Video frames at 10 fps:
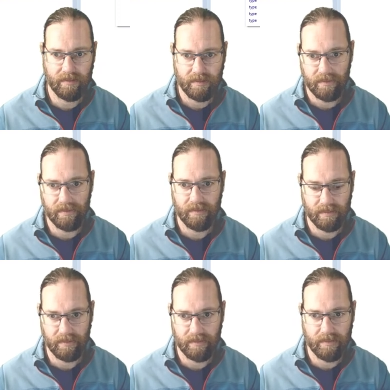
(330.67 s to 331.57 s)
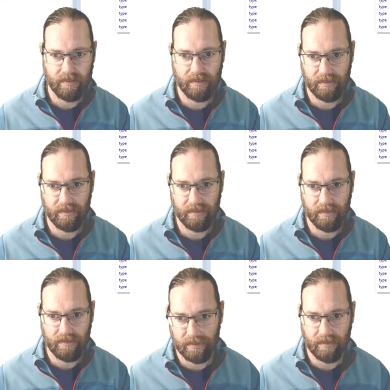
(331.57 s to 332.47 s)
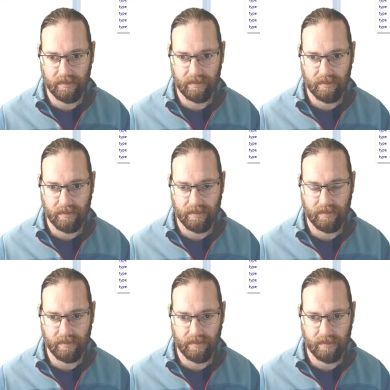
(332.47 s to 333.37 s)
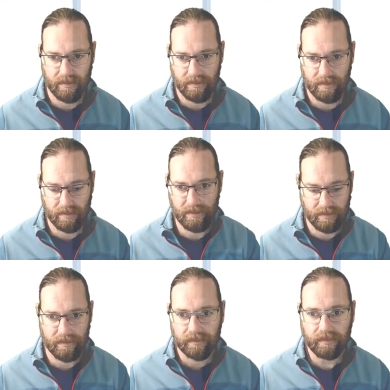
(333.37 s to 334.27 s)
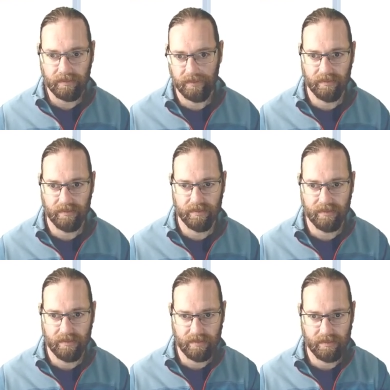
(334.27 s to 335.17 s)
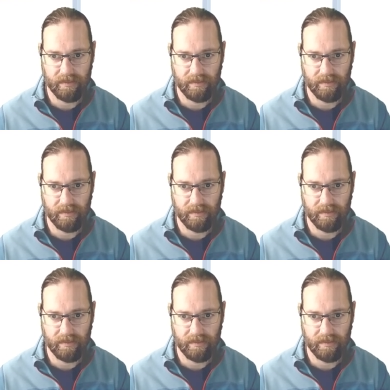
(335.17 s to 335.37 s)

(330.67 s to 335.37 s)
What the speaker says: (no one is talking)